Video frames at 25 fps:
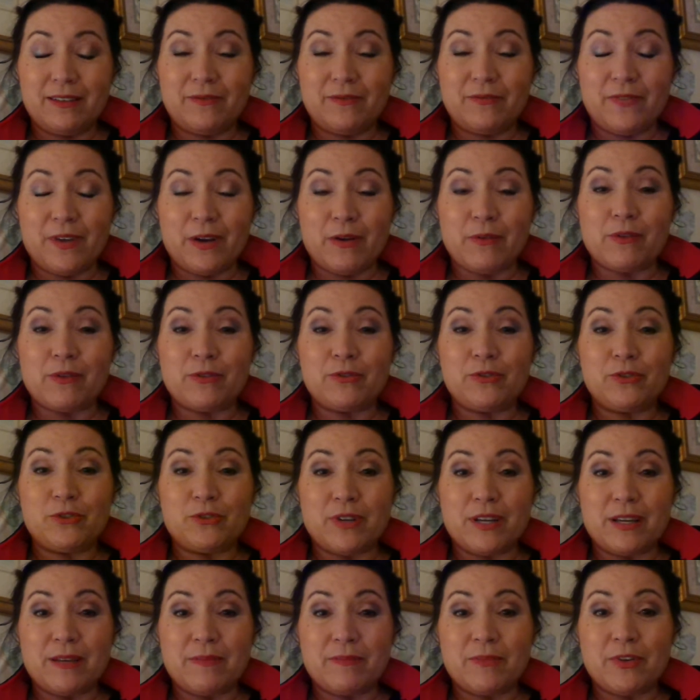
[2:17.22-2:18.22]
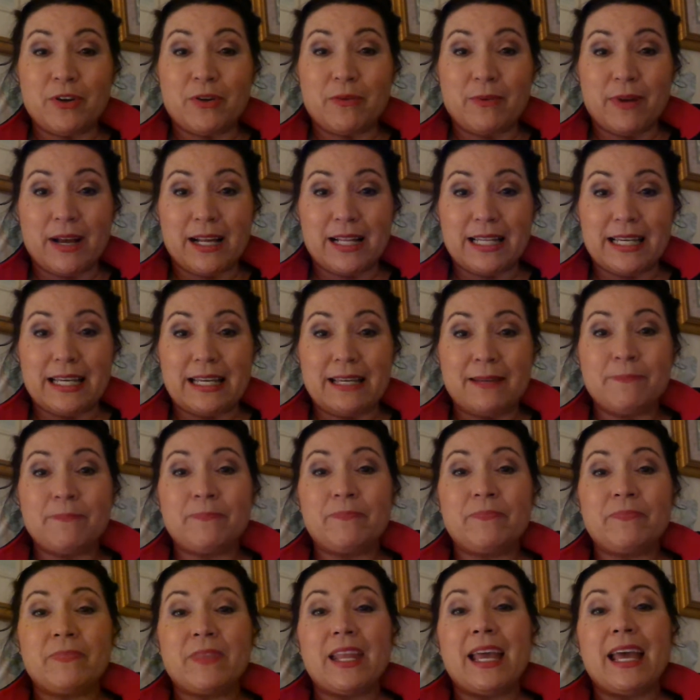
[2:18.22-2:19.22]
Pharaoh's dream correctly,
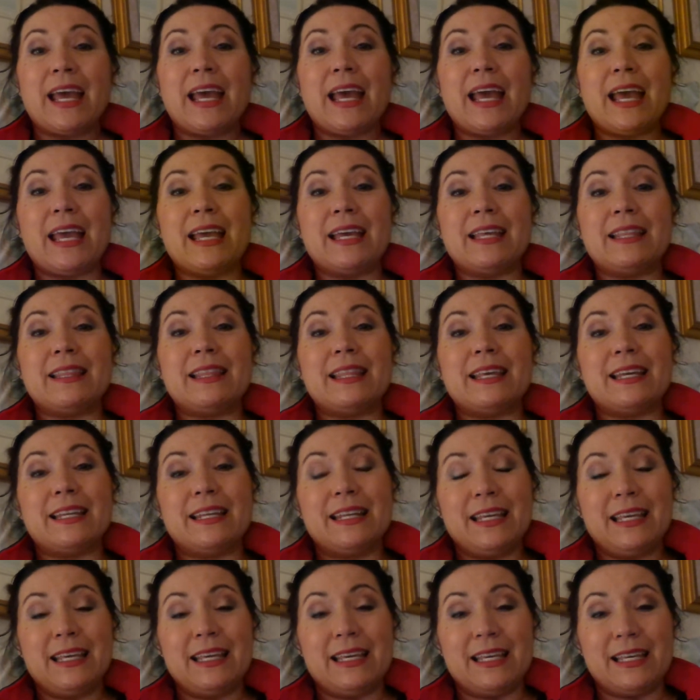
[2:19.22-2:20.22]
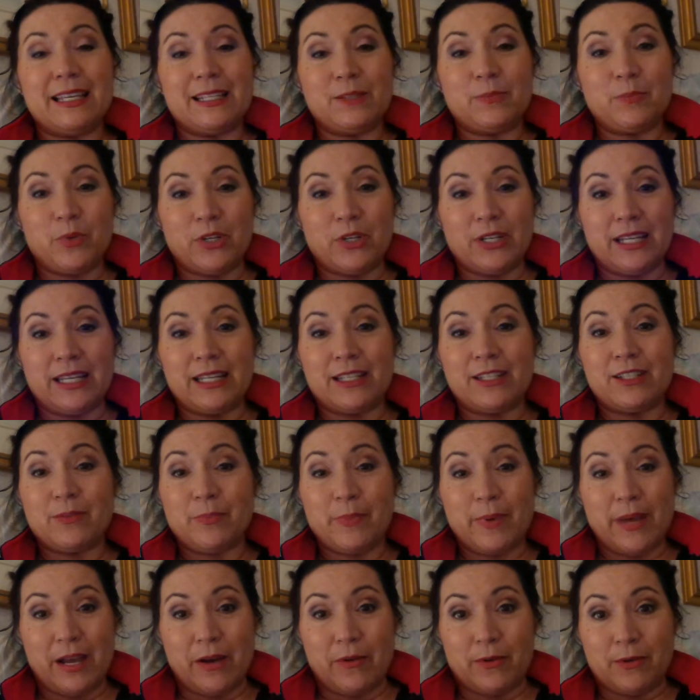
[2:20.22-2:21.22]
and then he is put into
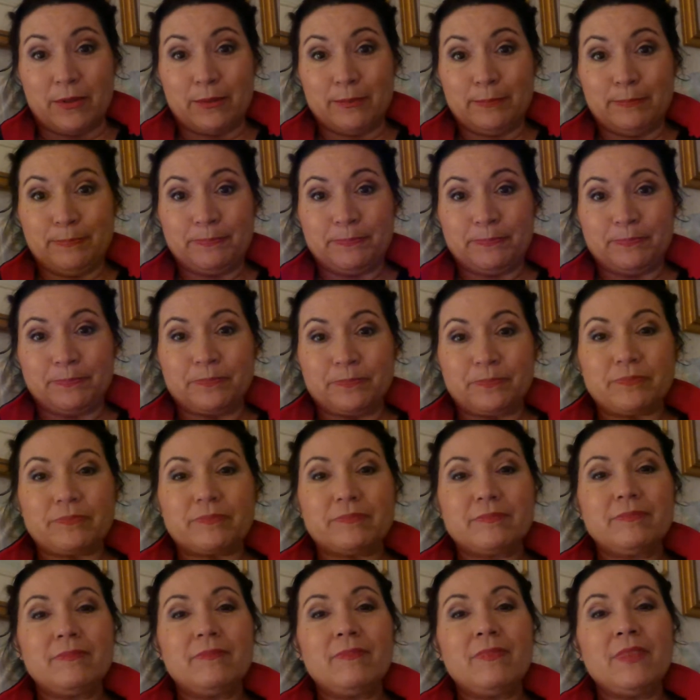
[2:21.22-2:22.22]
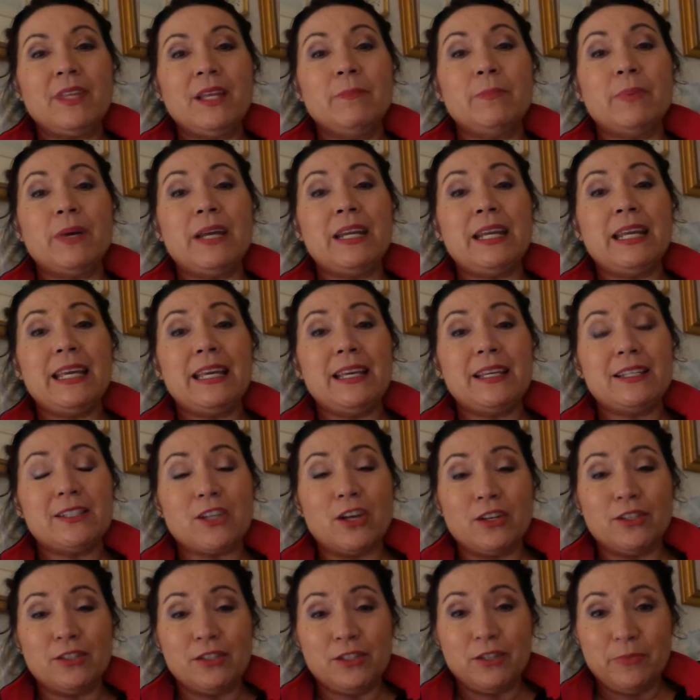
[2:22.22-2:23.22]
power. But he is
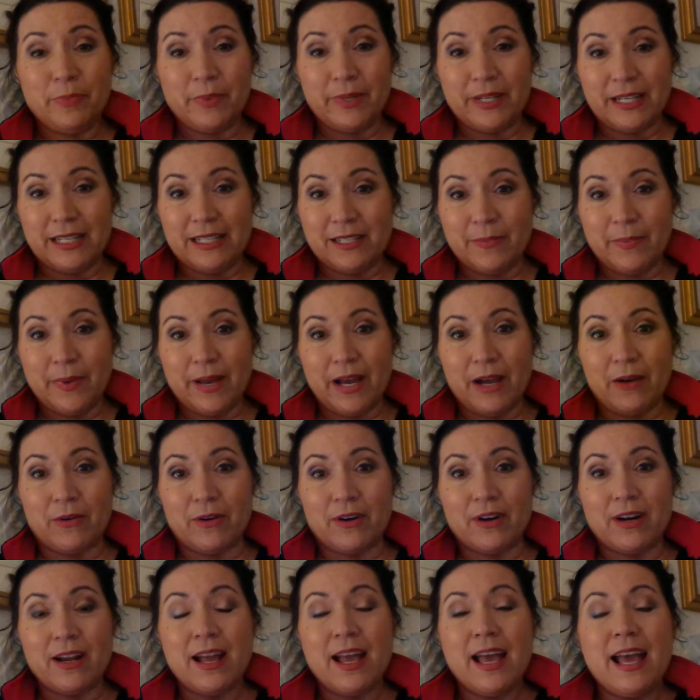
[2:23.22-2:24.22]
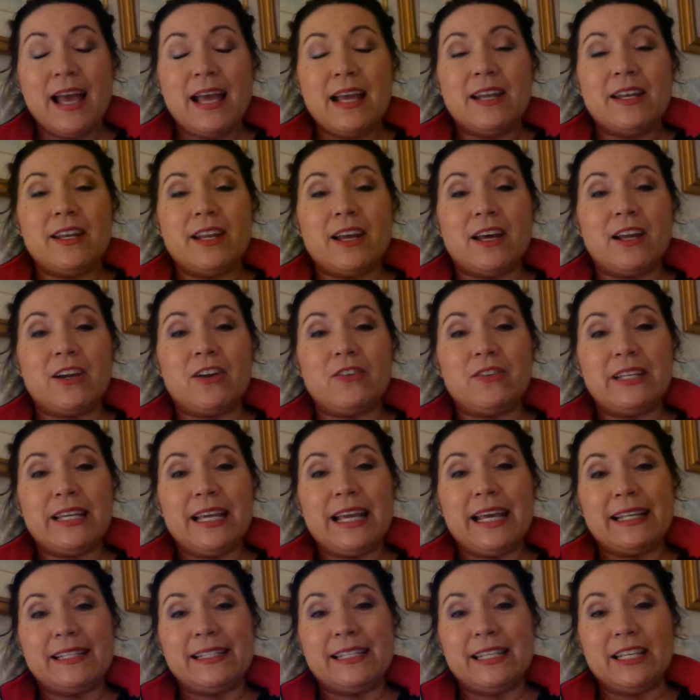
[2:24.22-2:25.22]
also put into power. Not only
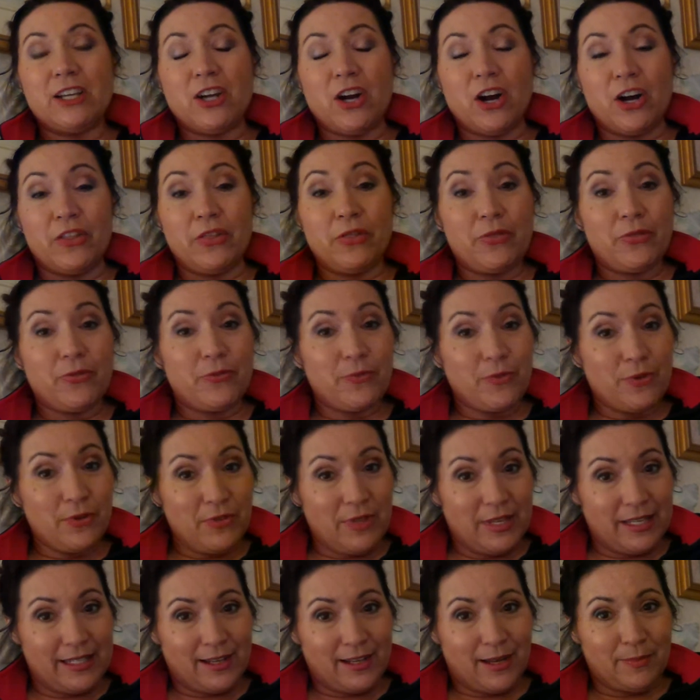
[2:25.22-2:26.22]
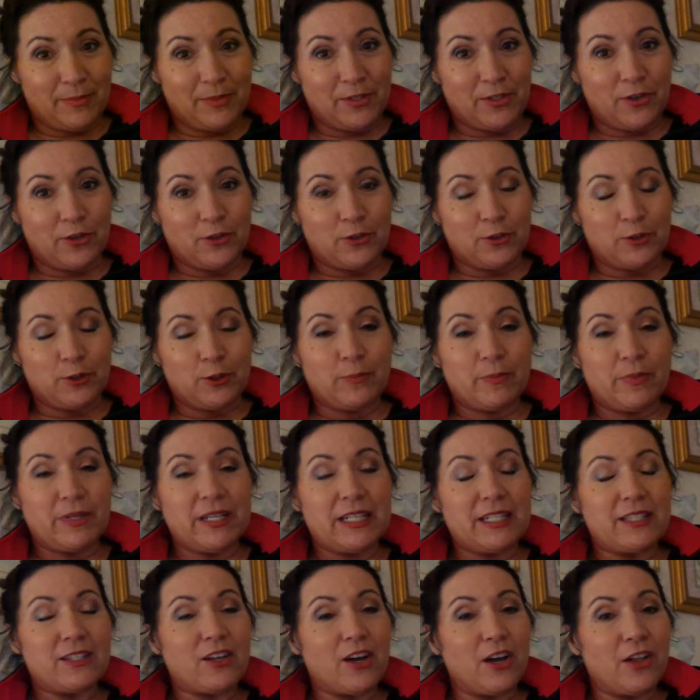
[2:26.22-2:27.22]
has he gone through these obstacles, but
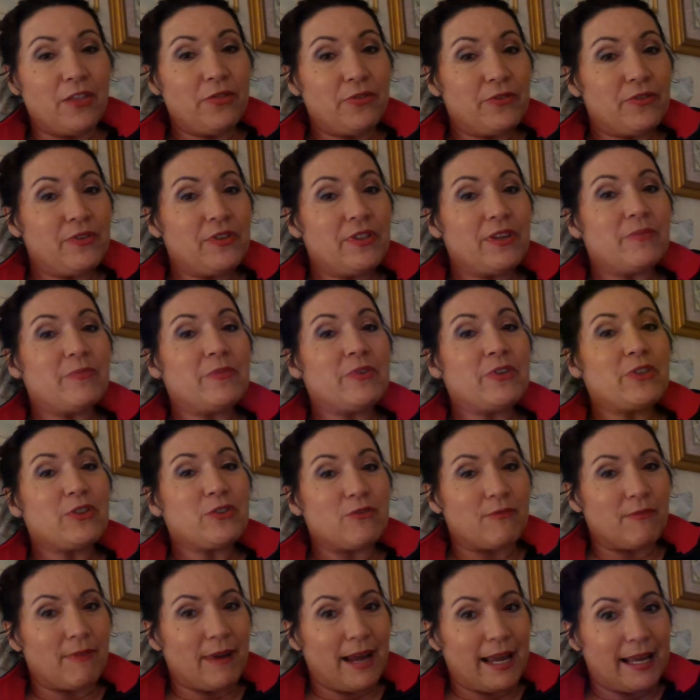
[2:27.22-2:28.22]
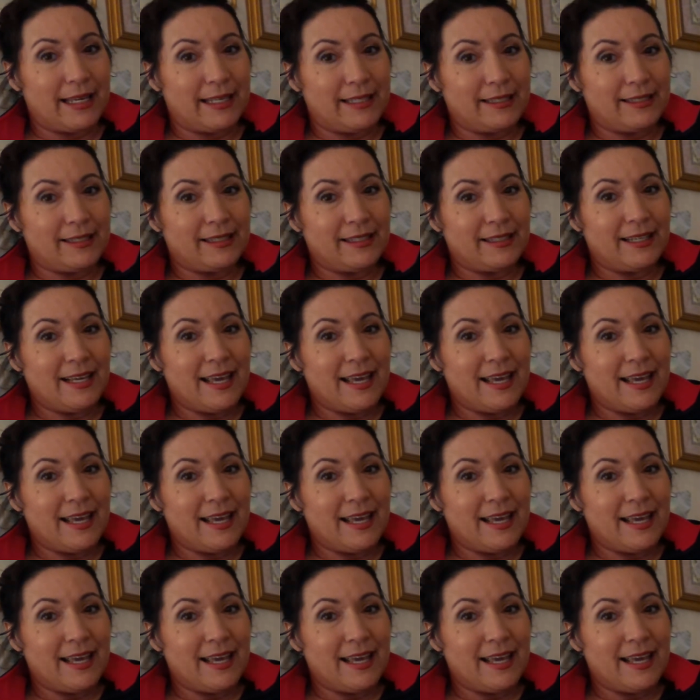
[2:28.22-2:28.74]
he's gone through them with grace,